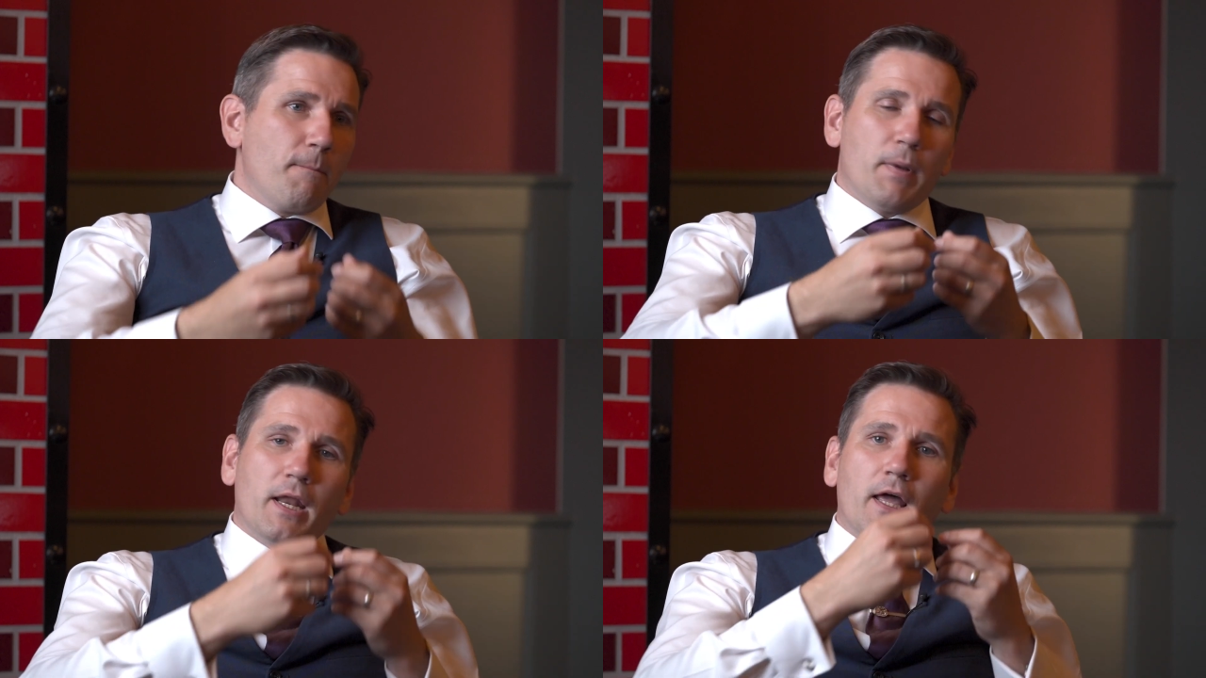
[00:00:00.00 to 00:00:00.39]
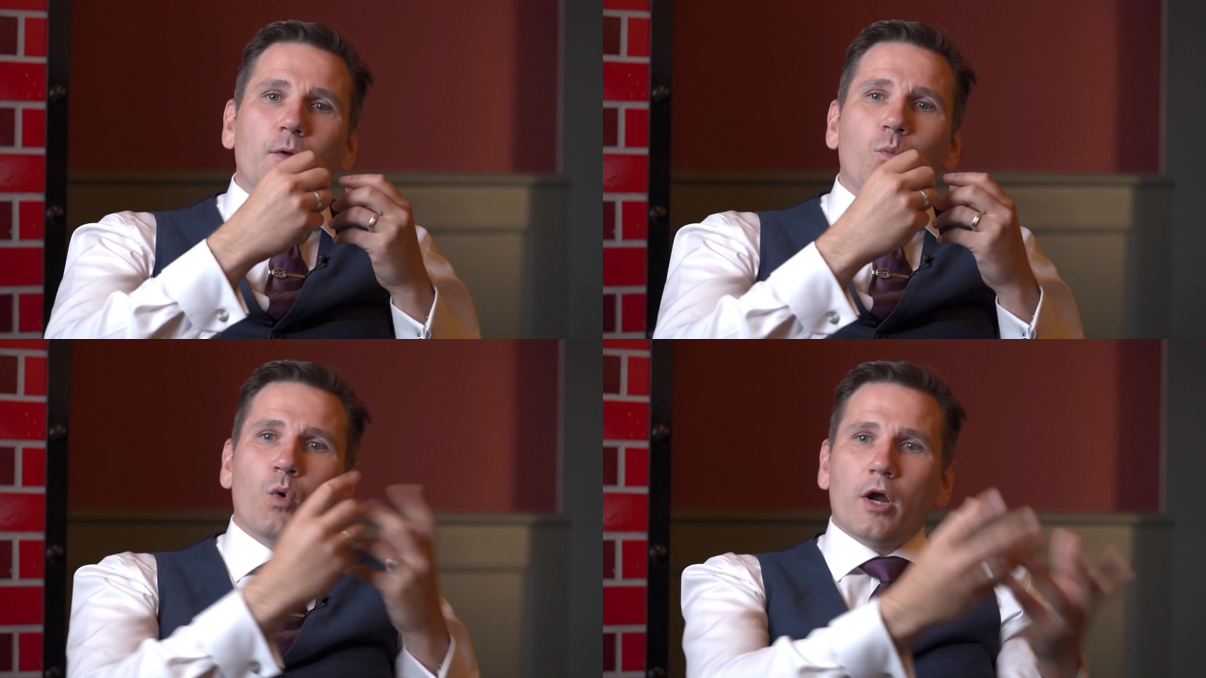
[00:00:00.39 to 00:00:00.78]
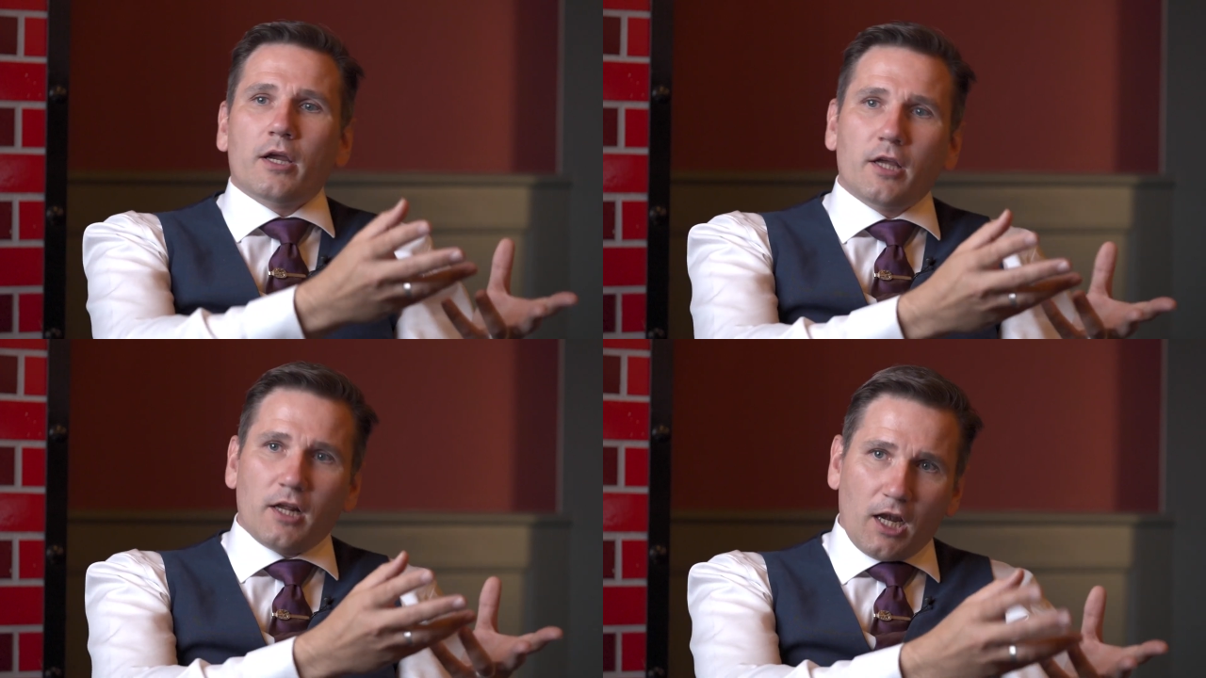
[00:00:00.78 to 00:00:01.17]
but I
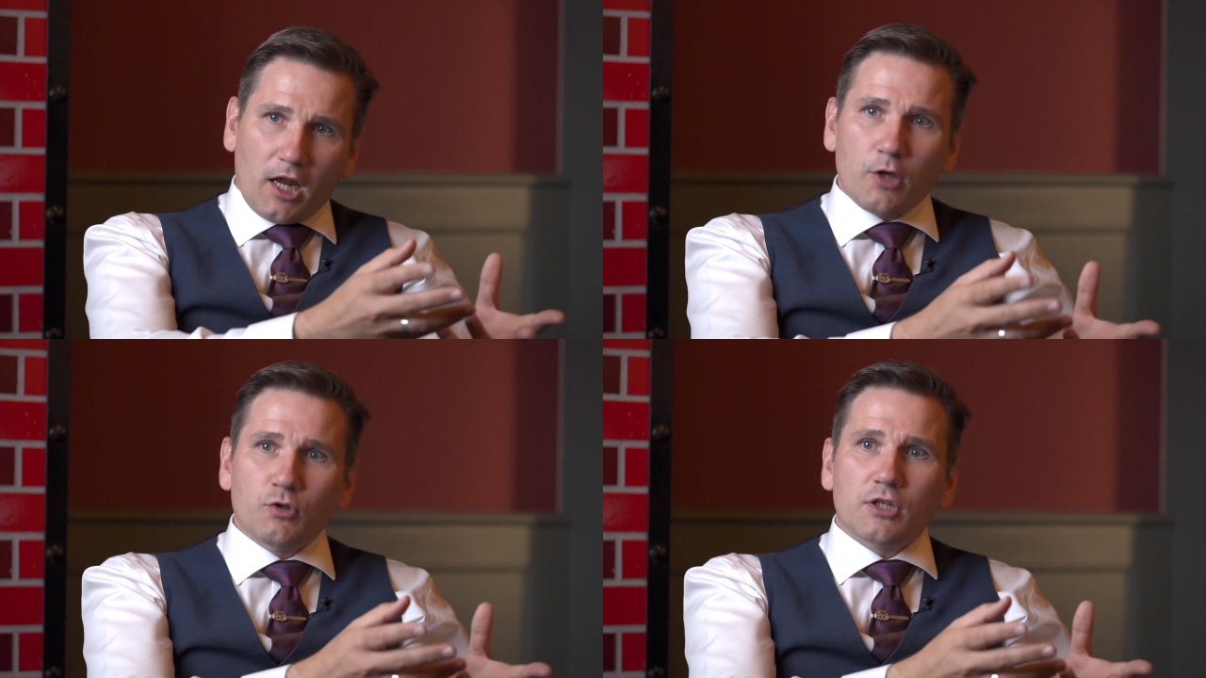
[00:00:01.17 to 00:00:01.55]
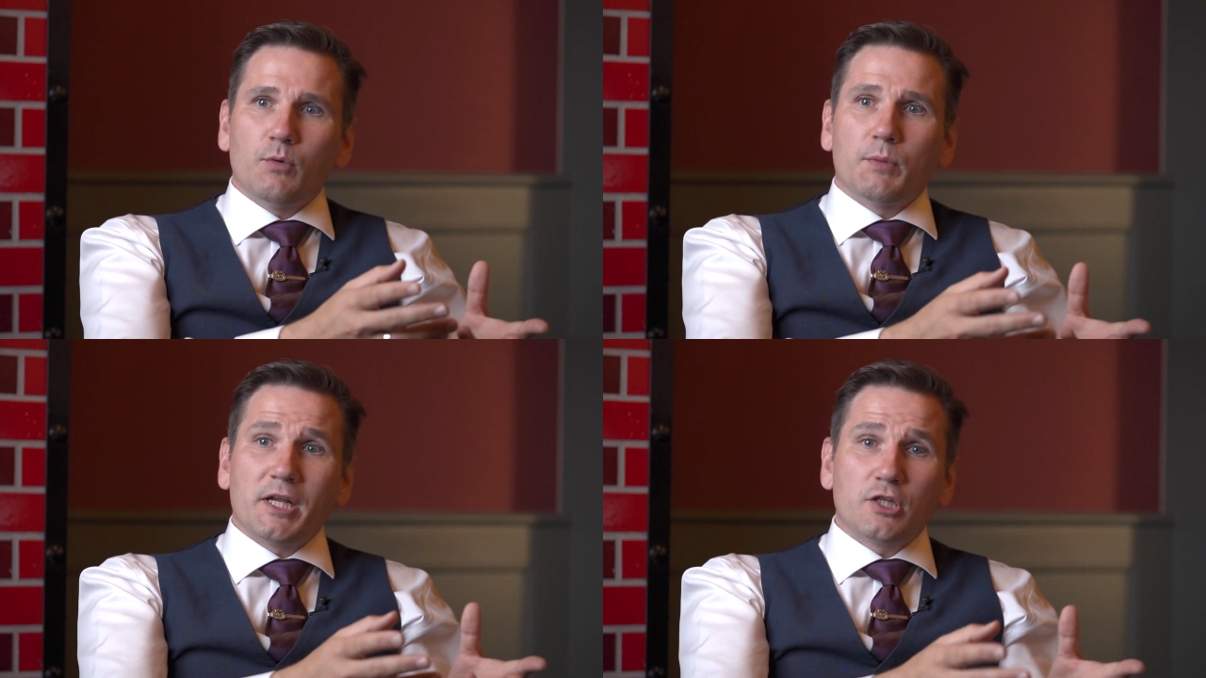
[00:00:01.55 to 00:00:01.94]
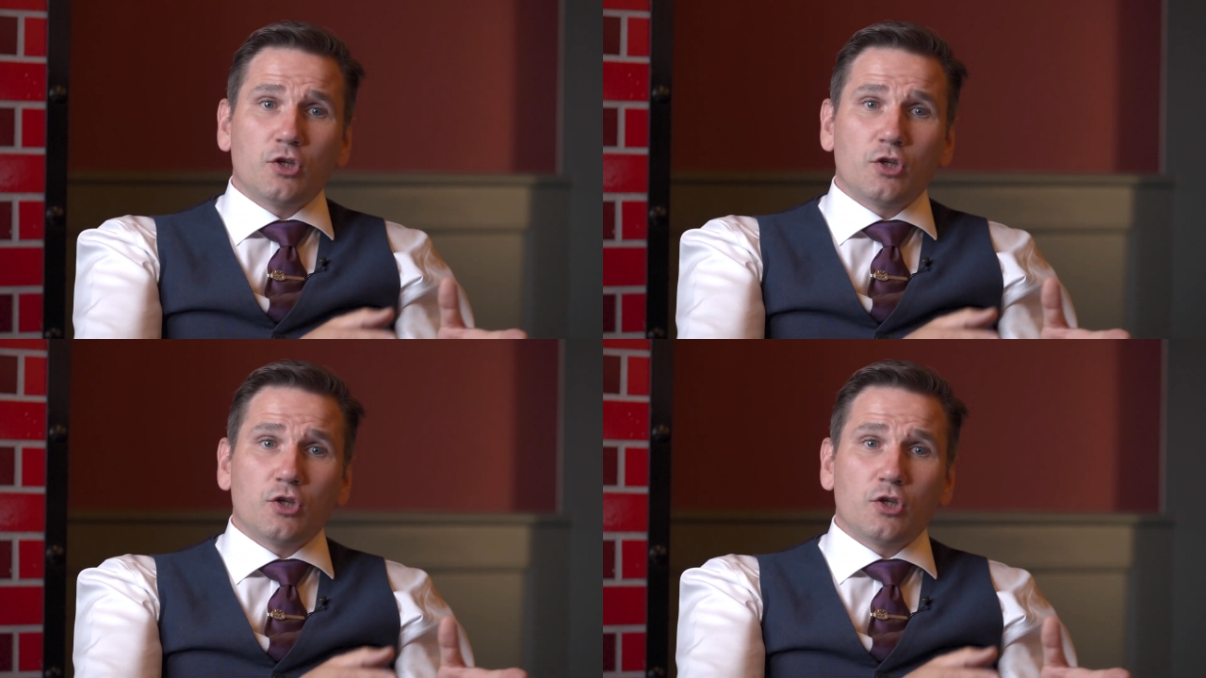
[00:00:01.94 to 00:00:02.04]
work closely with the managed